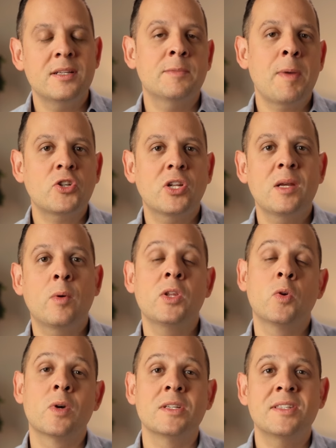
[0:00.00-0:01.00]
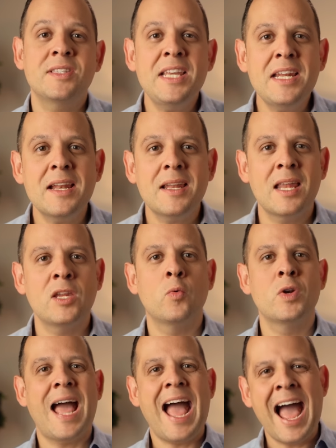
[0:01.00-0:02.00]
especially when you were seated and you
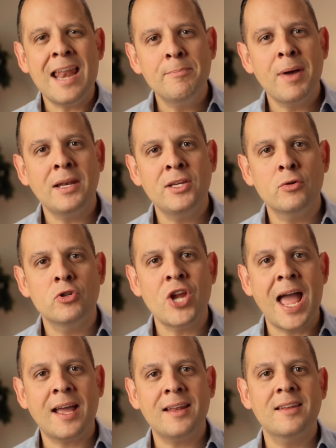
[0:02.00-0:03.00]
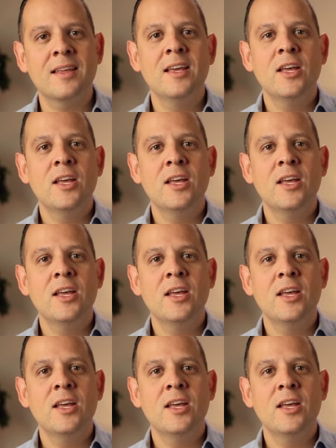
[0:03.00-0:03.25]
would unbutton your jacket.